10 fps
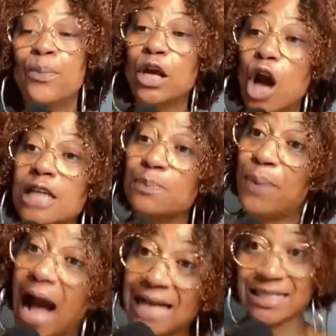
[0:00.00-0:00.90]
Because
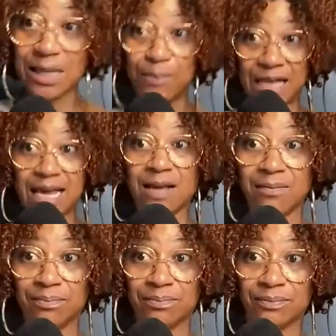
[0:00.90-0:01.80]

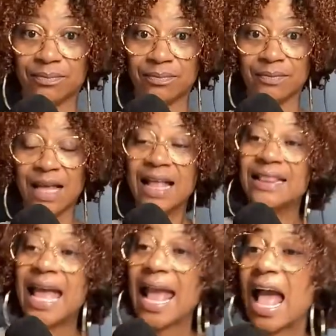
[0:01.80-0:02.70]
possibly
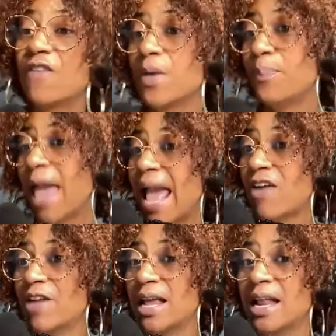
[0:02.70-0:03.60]
they have a
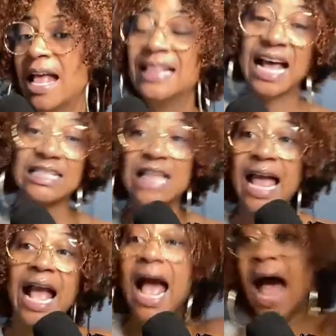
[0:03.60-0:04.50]
parent that's
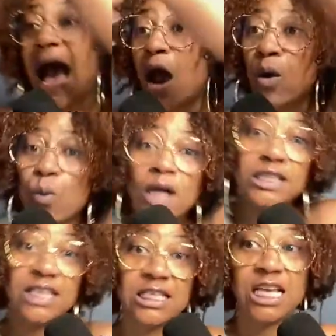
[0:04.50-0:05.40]
like, I don't
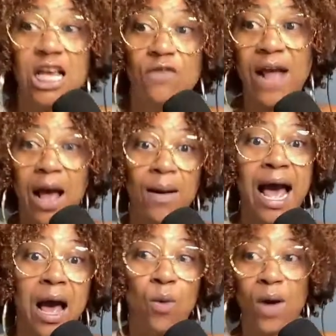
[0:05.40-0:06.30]
want this kid around,
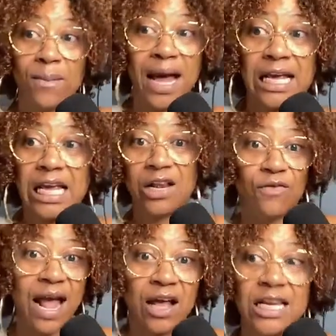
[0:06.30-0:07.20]
I don't want my kid
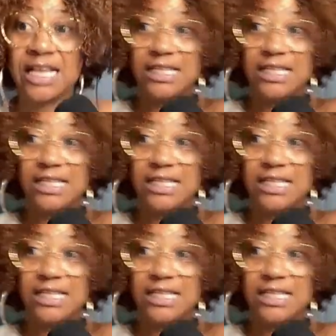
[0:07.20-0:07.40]
around